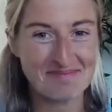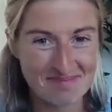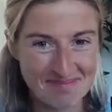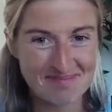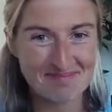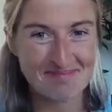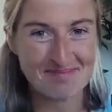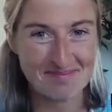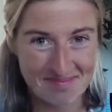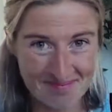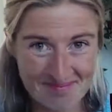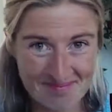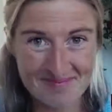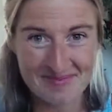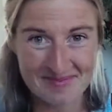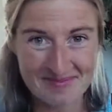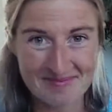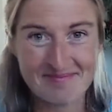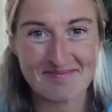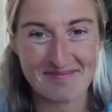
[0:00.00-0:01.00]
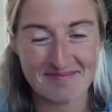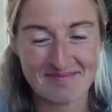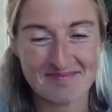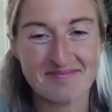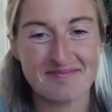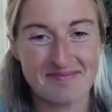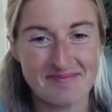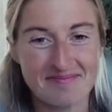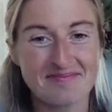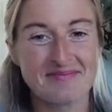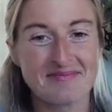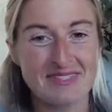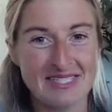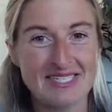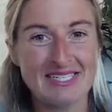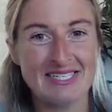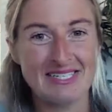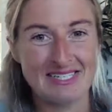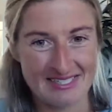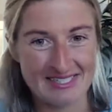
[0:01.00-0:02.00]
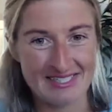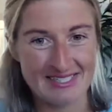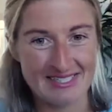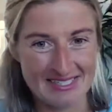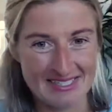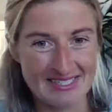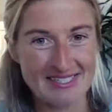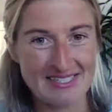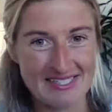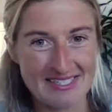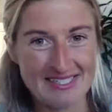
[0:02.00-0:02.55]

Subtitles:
it looks, which is fantastic.